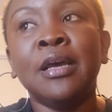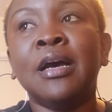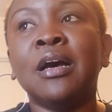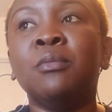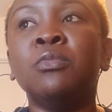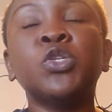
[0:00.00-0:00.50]

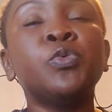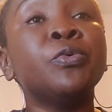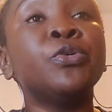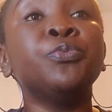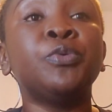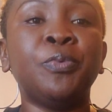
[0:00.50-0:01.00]
Most people
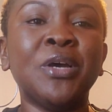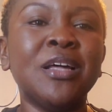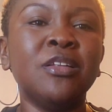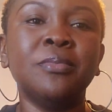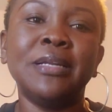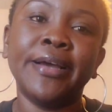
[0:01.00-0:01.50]
don't prepare.
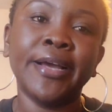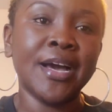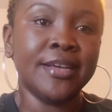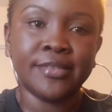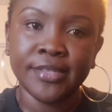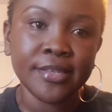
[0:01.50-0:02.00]
They'll be like,
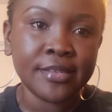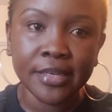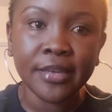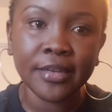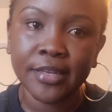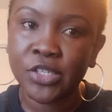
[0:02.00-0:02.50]
it's just
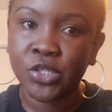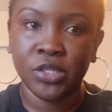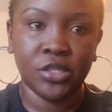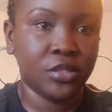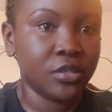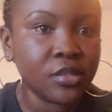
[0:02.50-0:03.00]

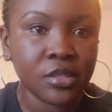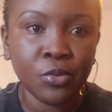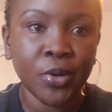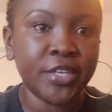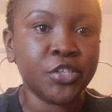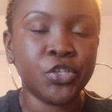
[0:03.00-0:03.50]
English,
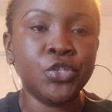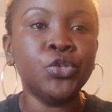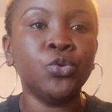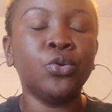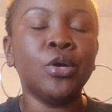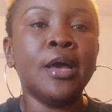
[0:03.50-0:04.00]
what is
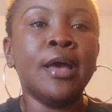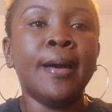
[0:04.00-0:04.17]
new?